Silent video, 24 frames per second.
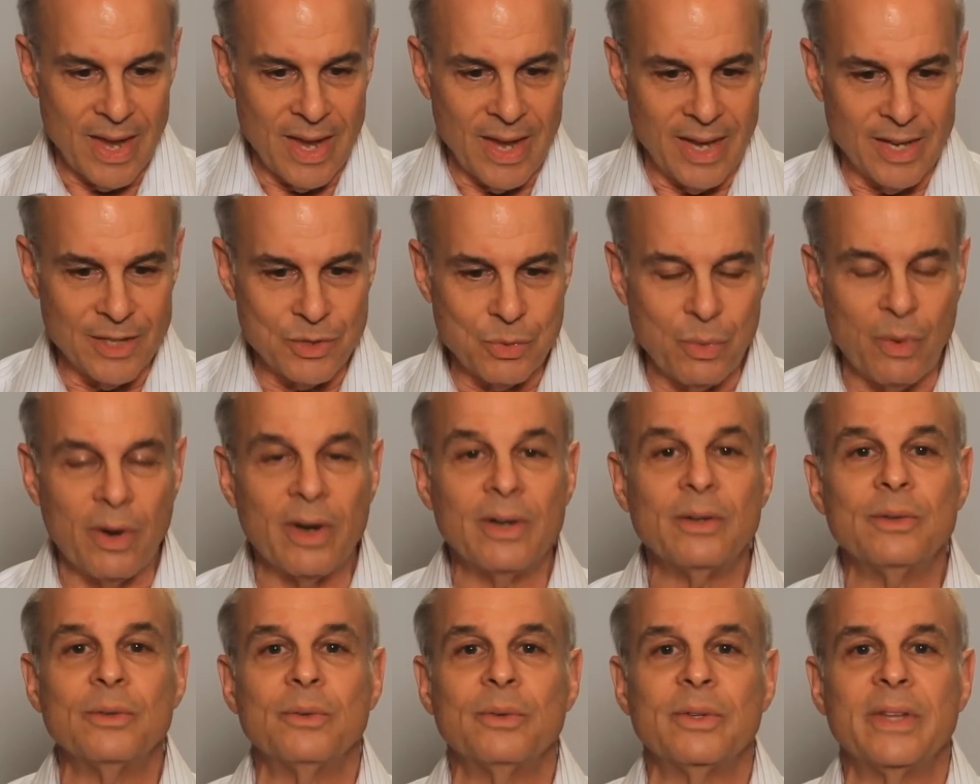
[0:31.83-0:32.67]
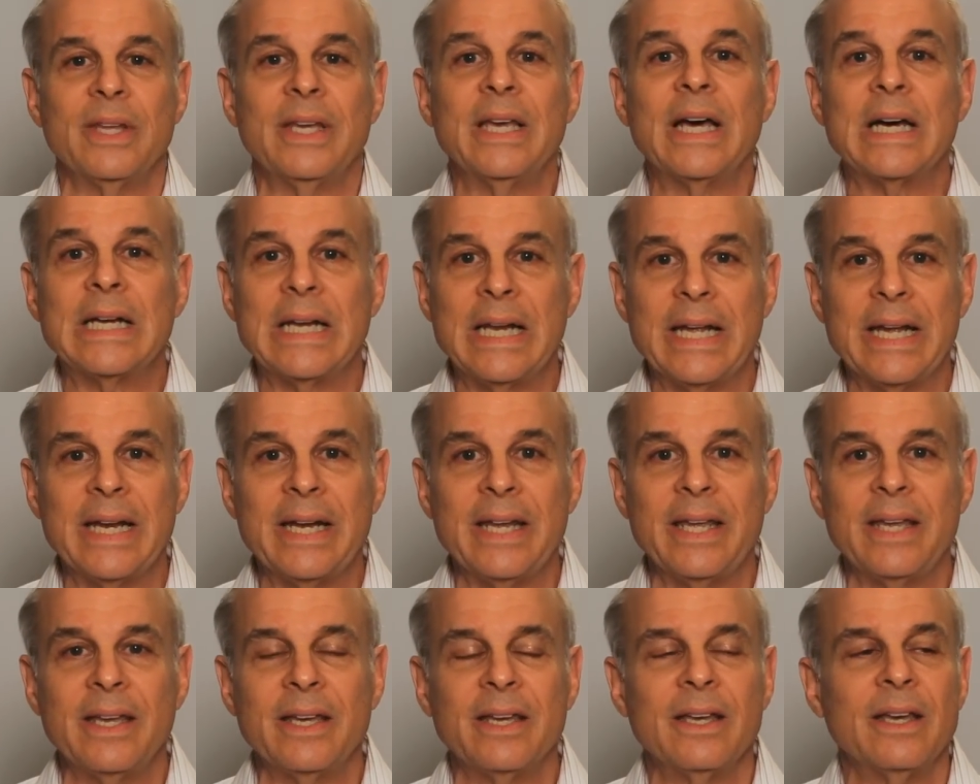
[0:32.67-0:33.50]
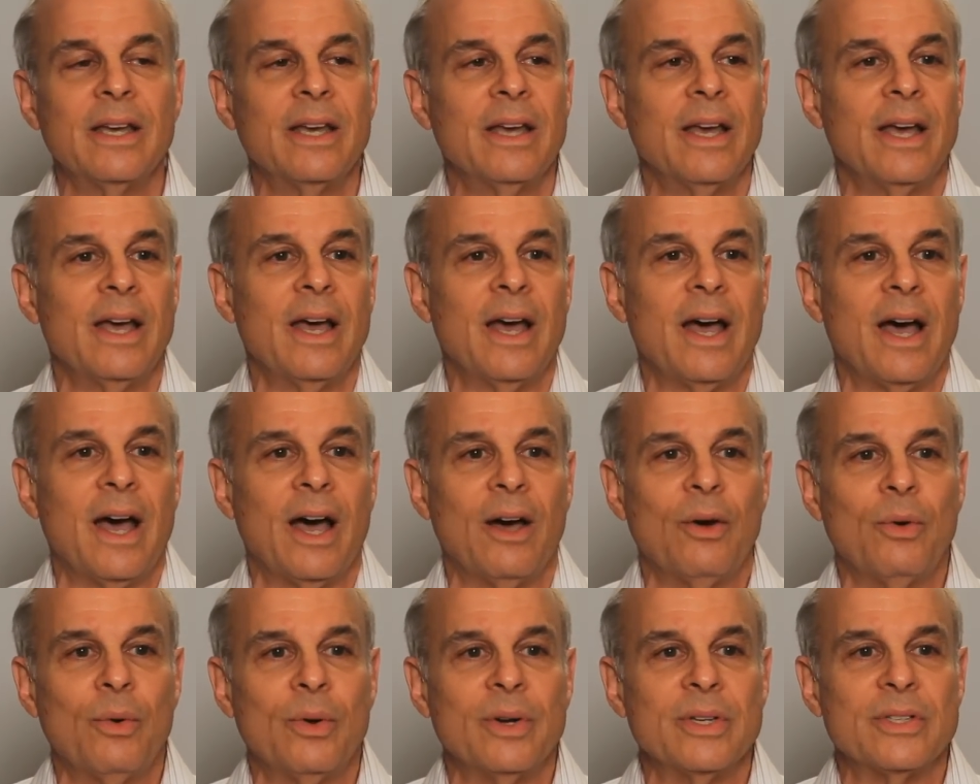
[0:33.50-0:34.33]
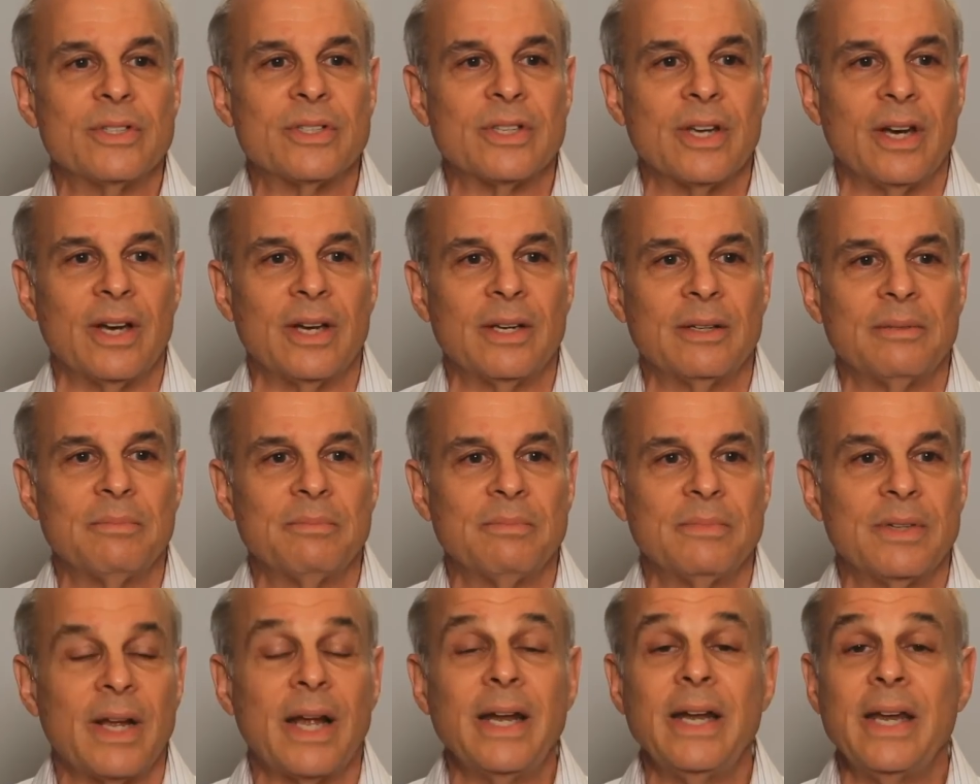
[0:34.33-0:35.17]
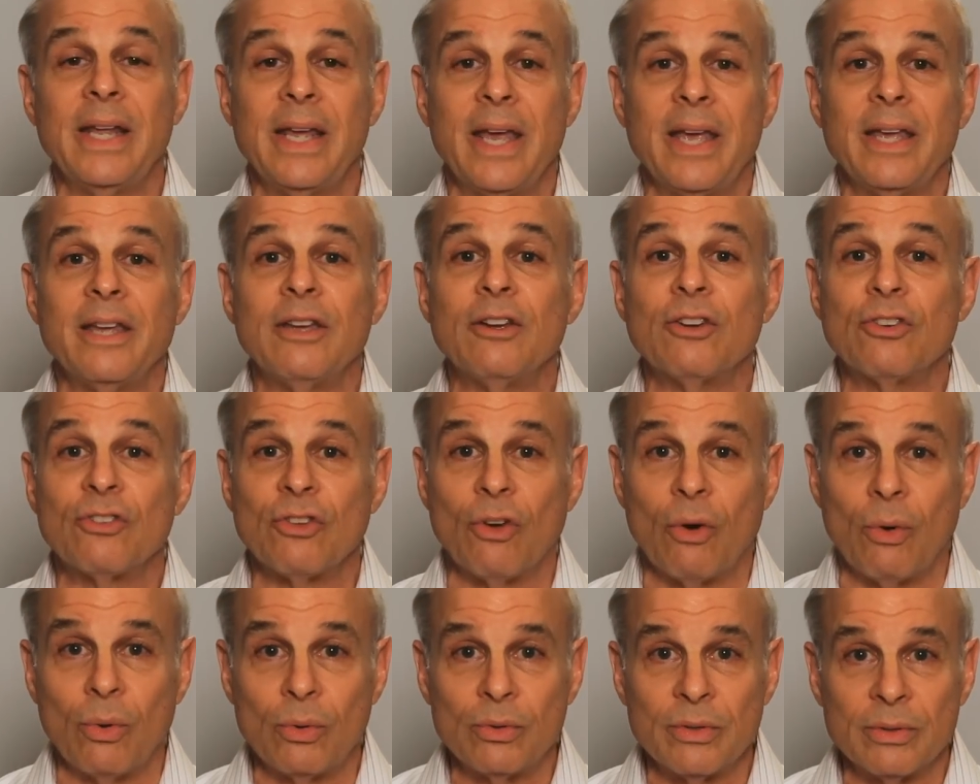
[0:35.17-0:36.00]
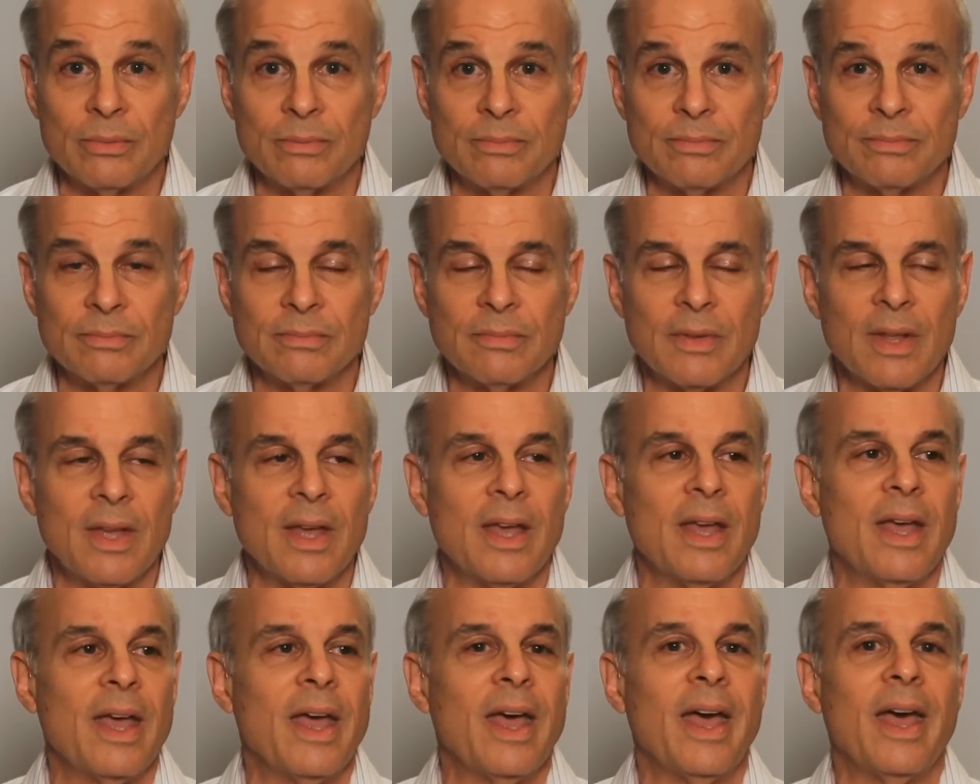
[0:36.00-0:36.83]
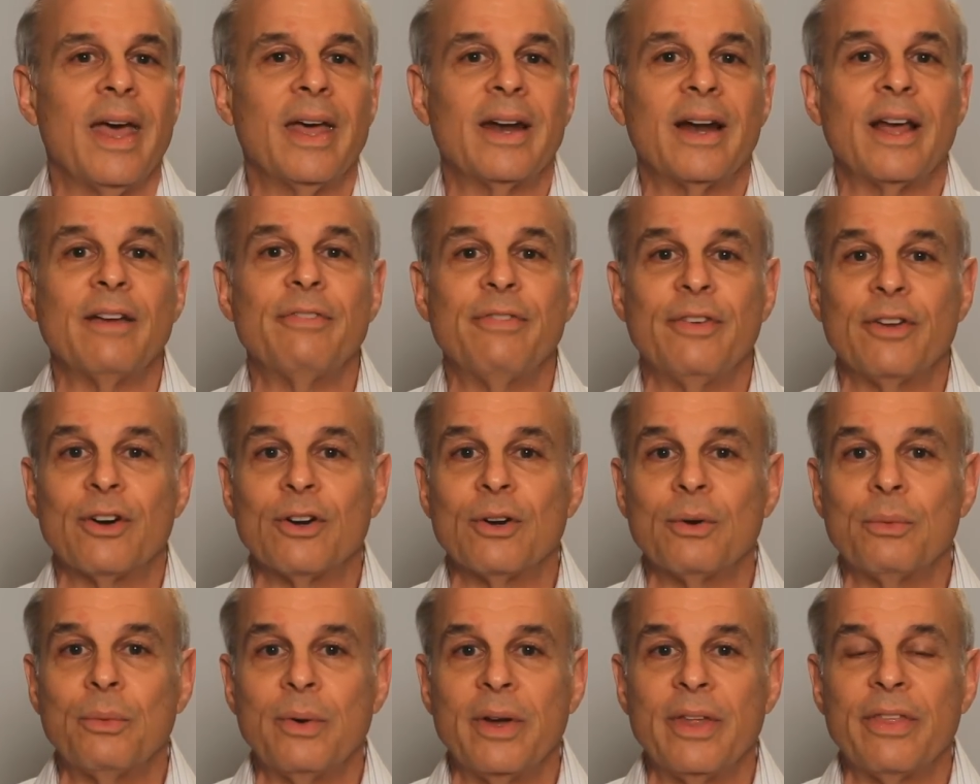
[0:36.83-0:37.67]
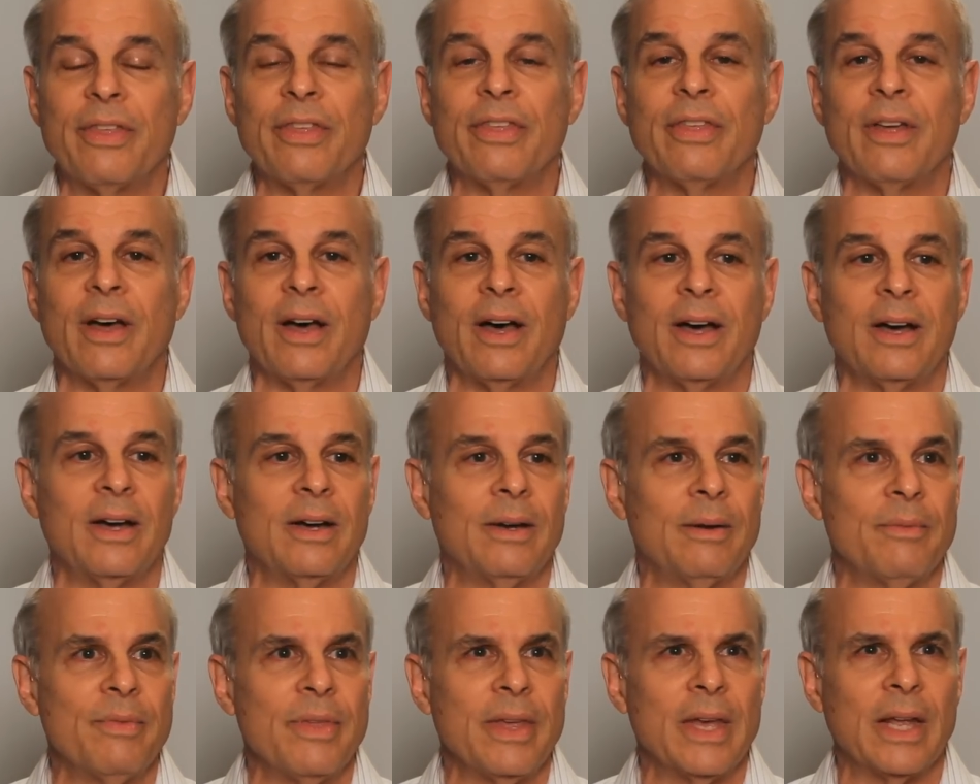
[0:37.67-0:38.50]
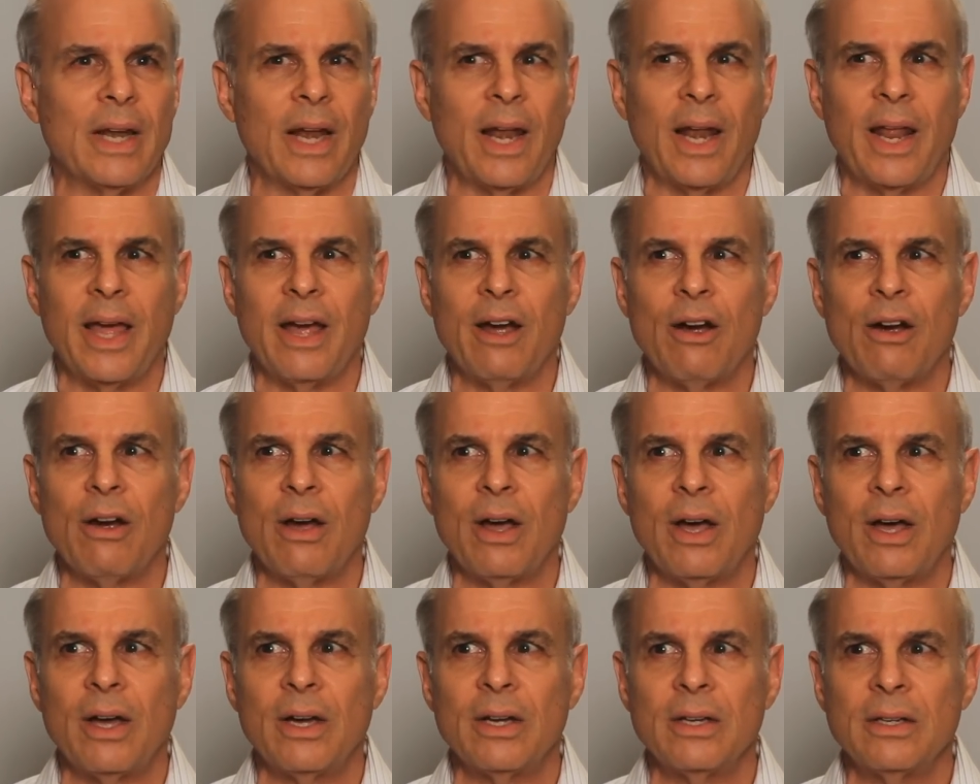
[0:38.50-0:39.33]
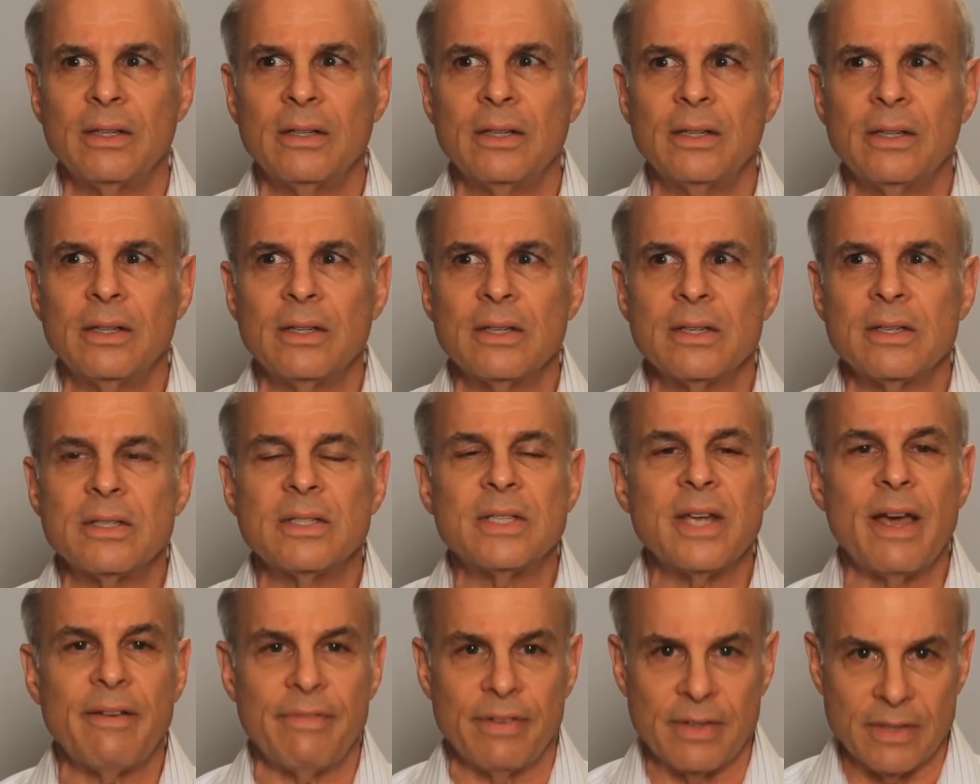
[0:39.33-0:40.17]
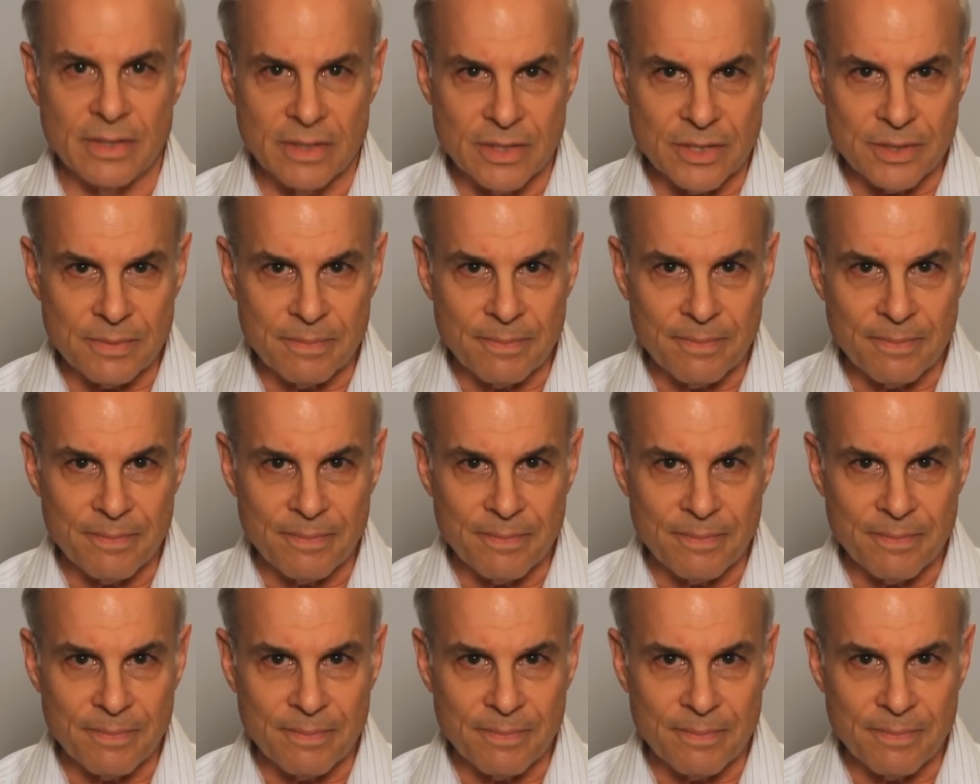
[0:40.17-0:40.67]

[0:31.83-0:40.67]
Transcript: is one with a young lady who was uh, 98 years old, and I fit her with uh, the Alera Sevens.